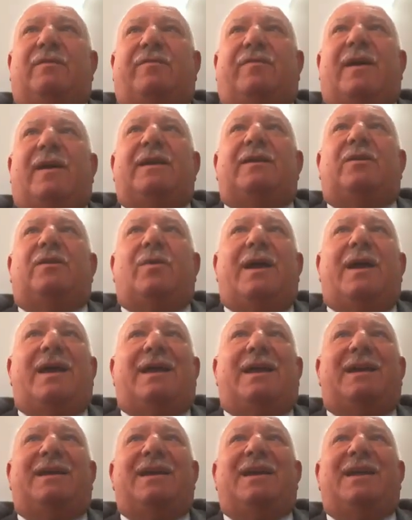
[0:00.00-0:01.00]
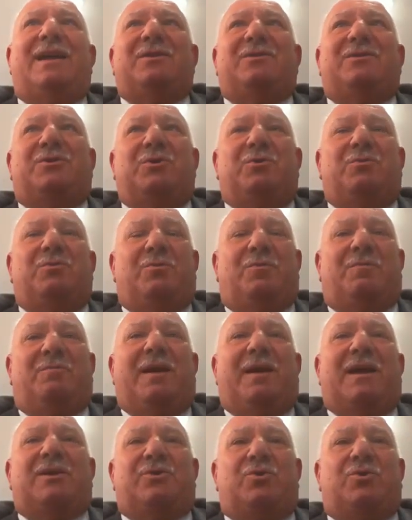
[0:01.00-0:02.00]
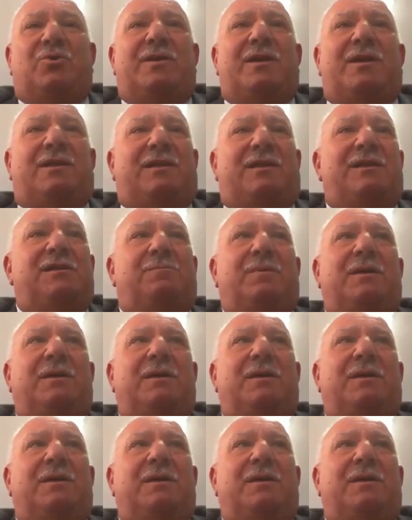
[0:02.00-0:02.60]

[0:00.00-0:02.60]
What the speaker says: to find a way to make sure that these